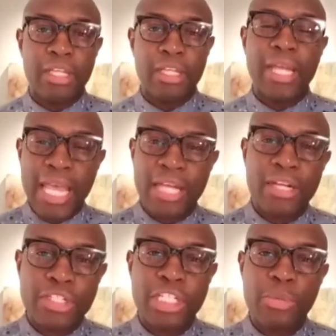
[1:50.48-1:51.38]
your
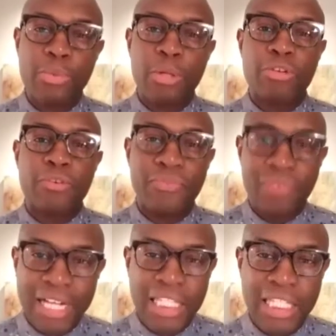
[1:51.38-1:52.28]
energy will be
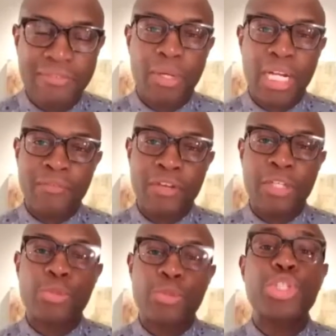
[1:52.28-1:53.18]
reflective of whatever
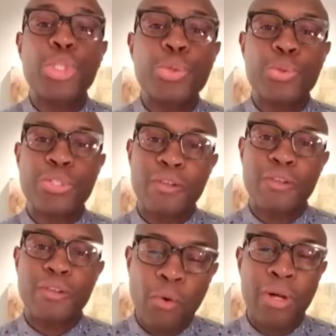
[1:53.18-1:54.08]
you choose
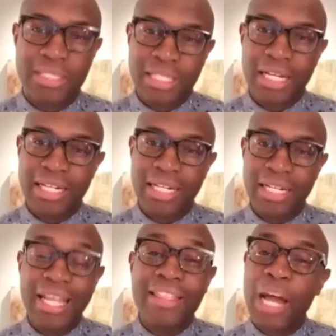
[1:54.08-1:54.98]
to focus on
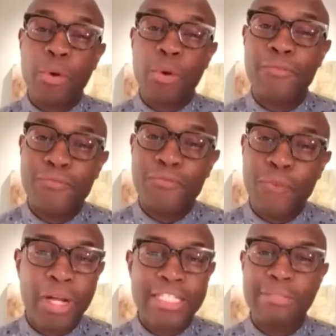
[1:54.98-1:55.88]
and that word
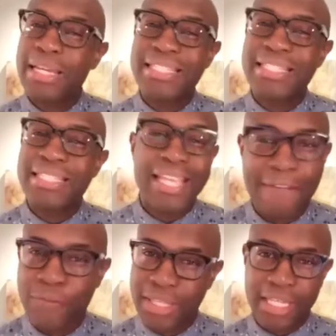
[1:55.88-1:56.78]
focus means
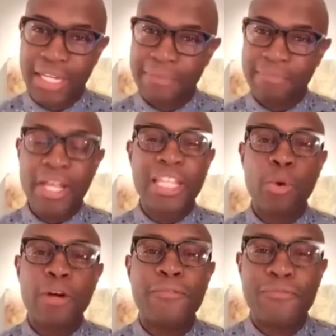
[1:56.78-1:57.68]
everything the
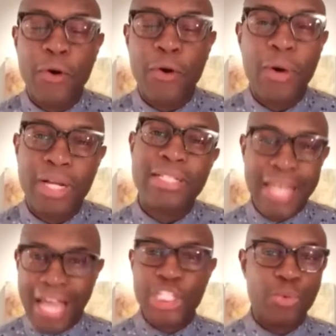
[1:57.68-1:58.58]
word
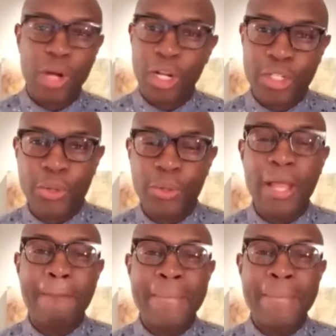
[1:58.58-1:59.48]
focus, as you all know,
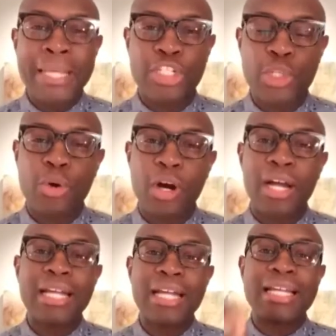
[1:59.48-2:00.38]
means that you
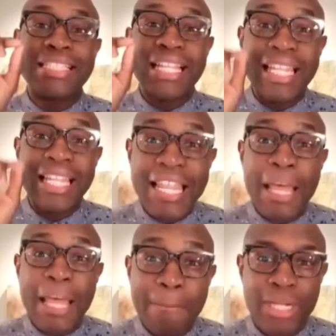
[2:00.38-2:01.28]
are
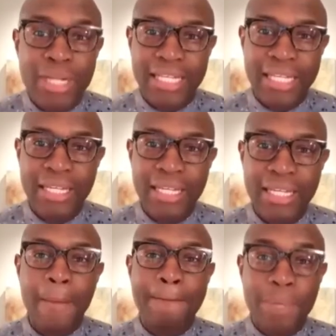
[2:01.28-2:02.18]
deliberately
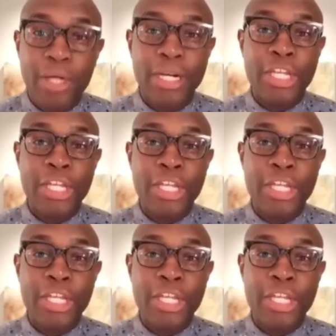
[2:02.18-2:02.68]
putting